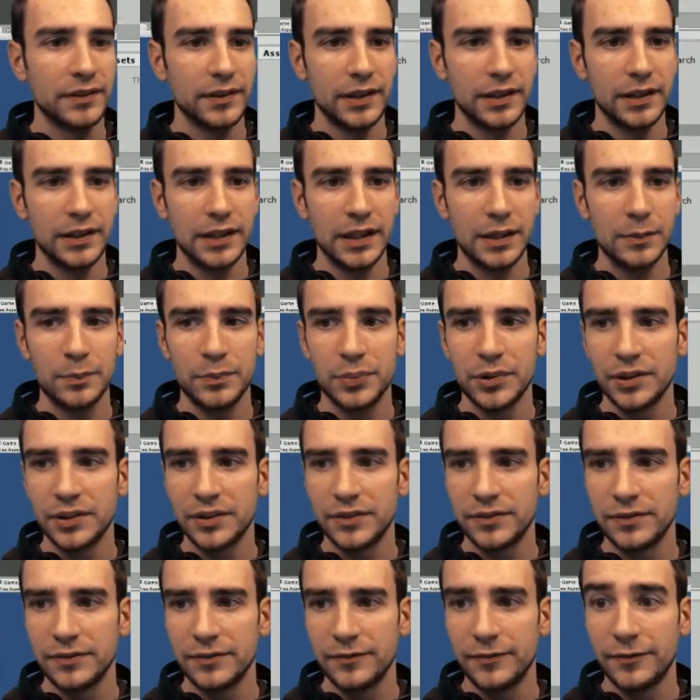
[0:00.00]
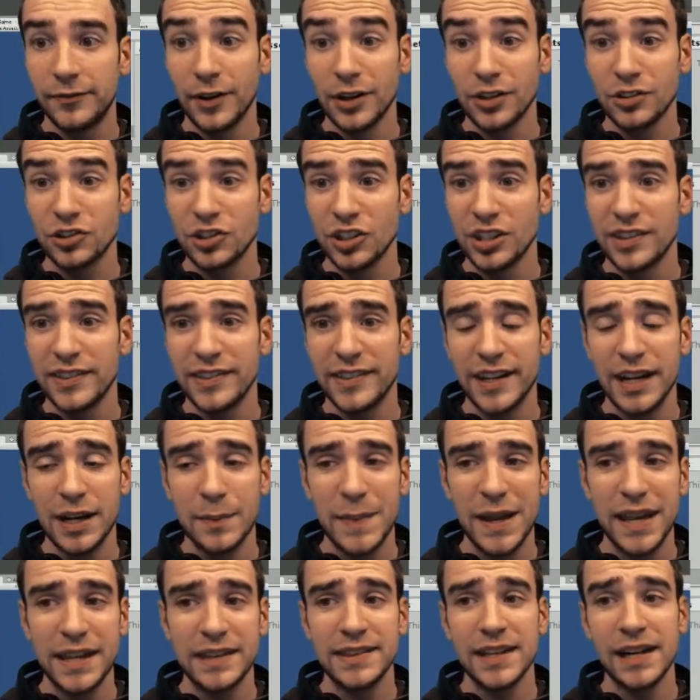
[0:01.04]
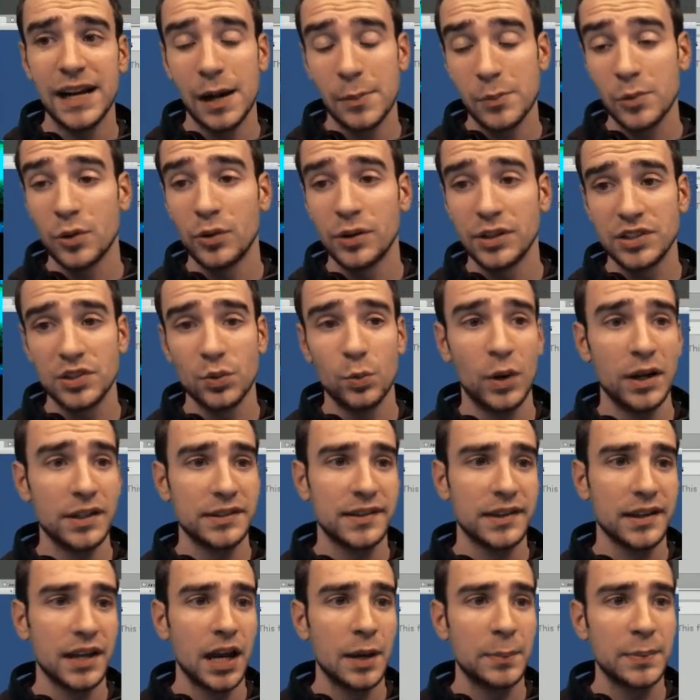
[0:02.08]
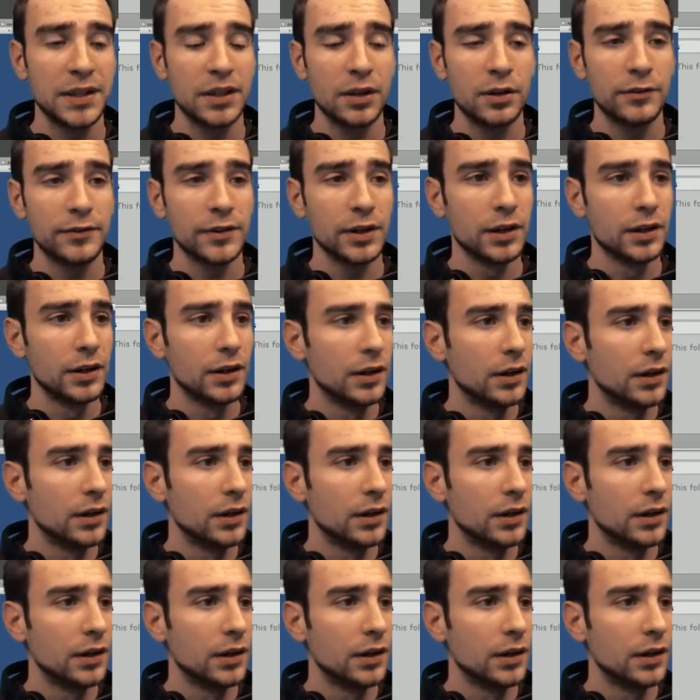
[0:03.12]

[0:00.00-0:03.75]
and input functions that I made that I'm going to want to copy over.